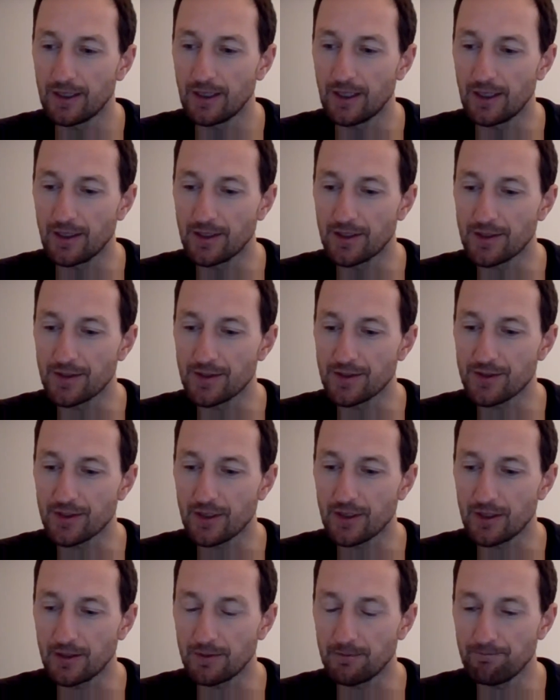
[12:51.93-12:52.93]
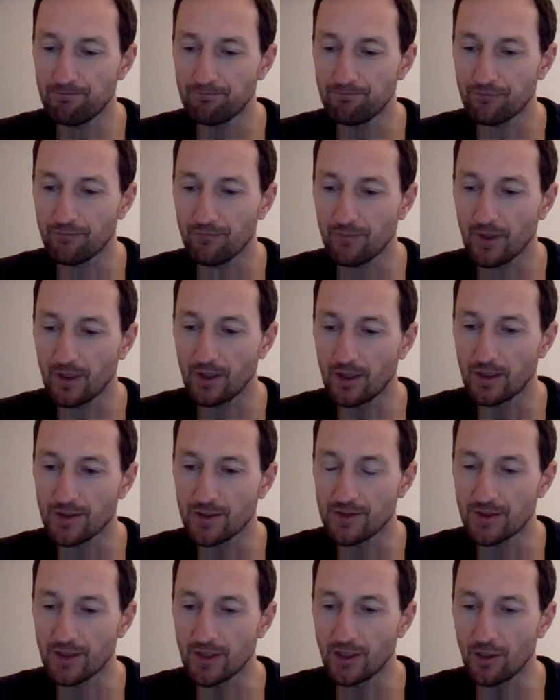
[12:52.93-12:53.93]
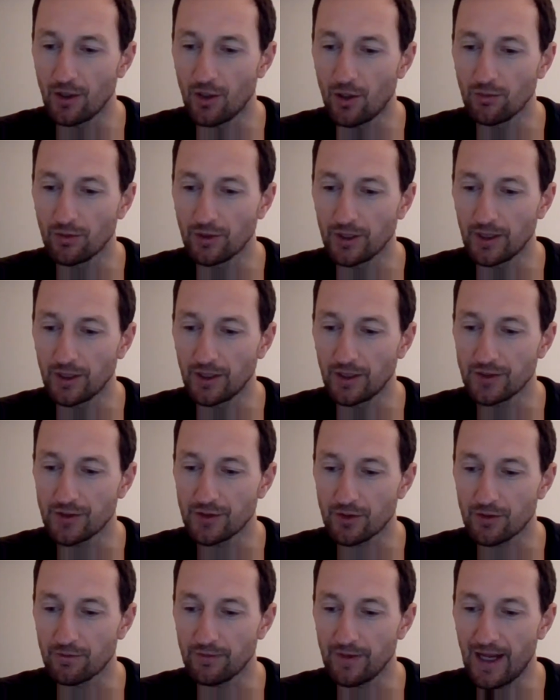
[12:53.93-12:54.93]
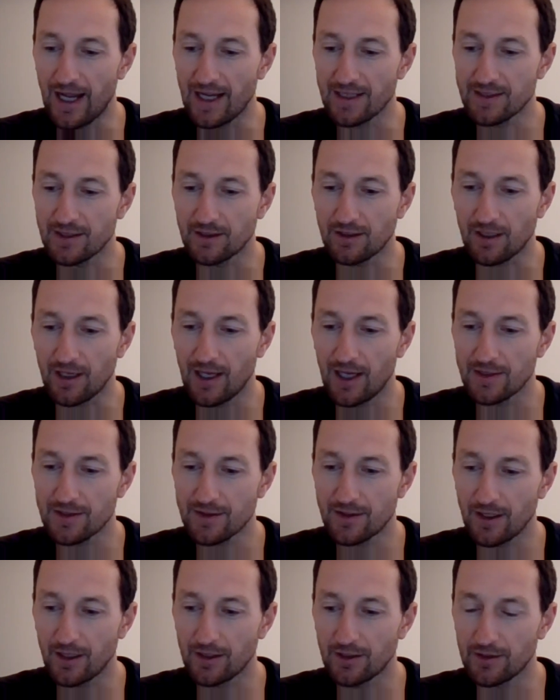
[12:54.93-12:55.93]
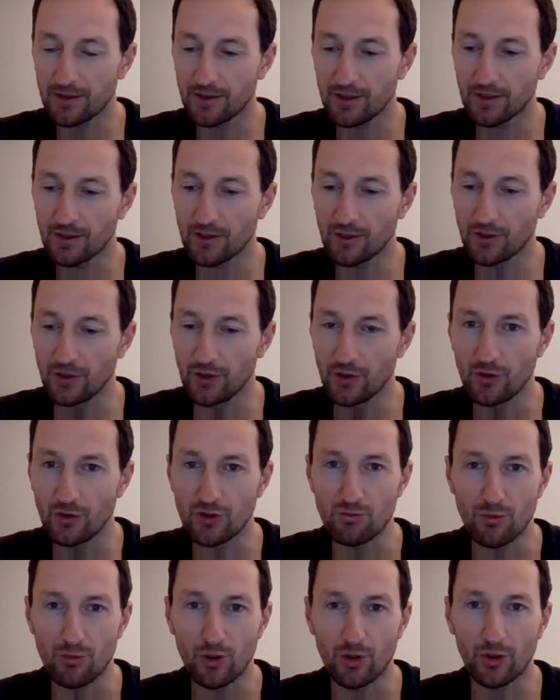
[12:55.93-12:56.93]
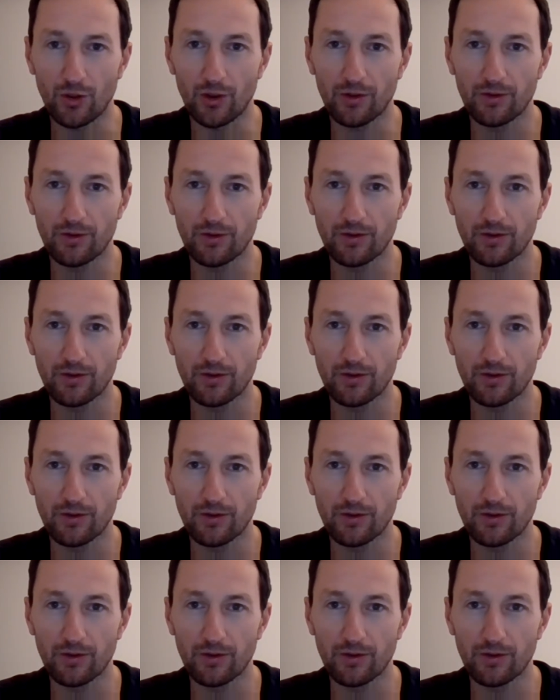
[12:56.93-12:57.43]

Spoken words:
the only sort of asset class that could use more